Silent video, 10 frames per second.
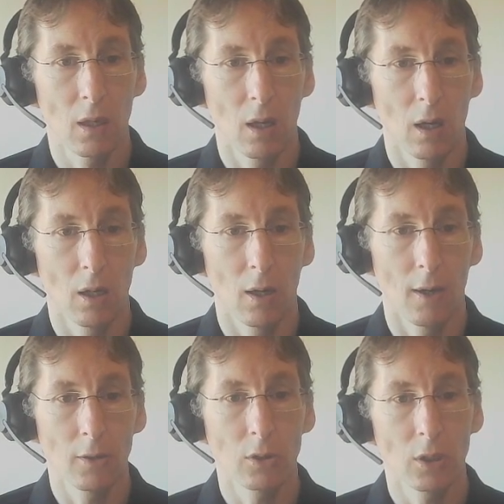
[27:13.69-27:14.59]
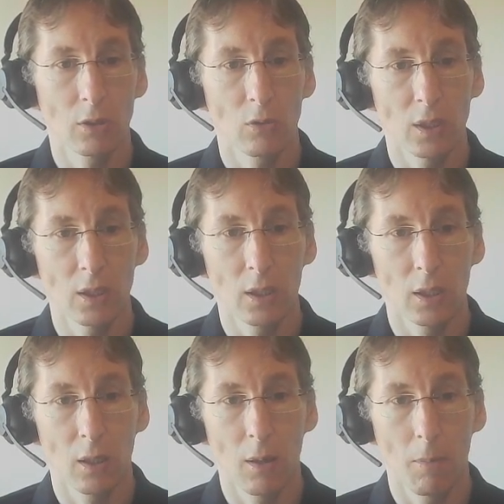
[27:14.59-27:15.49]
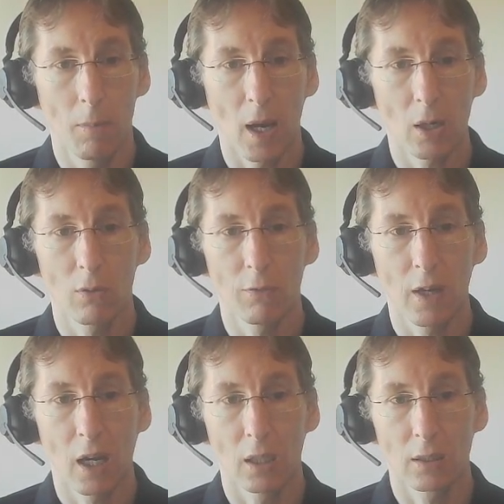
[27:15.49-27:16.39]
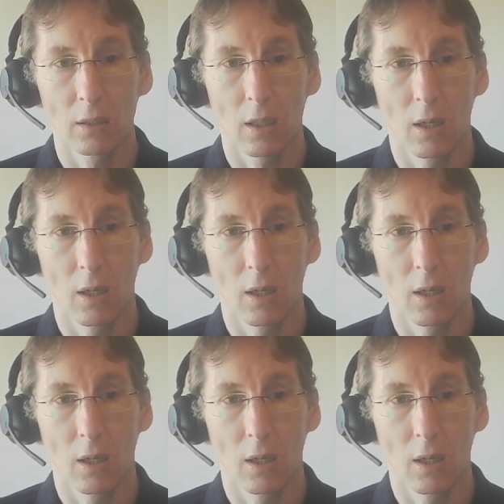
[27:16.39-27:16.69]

120 microfarad